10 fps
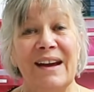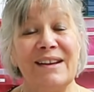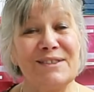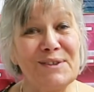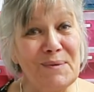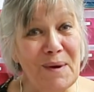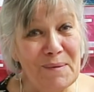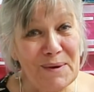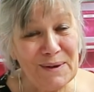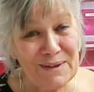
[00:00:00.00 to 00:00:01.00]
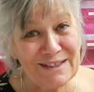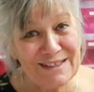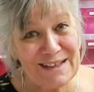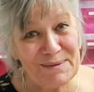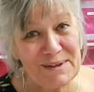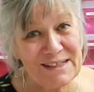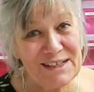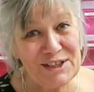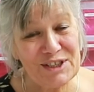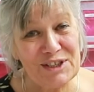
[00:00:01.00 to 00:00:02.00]
And so what we also did was
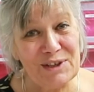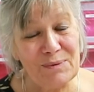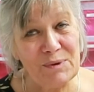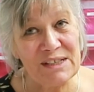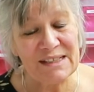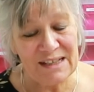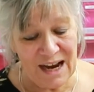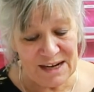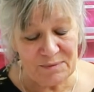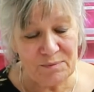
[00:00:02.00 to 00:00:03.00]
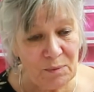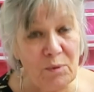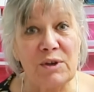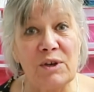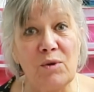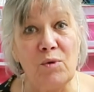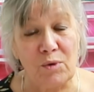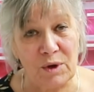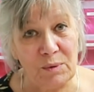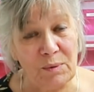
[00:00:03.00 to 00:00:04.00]
we decided we wouldn't
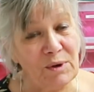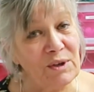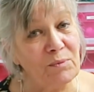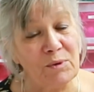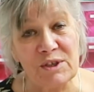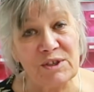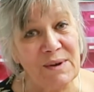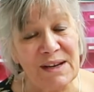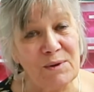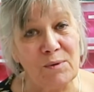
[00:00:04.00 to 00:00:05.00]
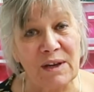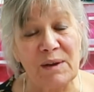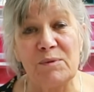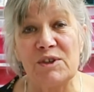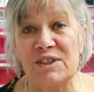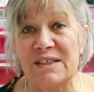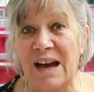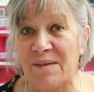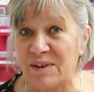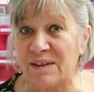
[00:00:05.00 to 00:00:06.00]
cook. We wouldn't do any cooking. We'd just
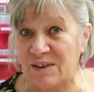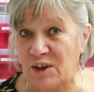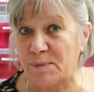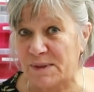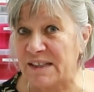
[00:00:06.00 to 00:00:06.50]
have cups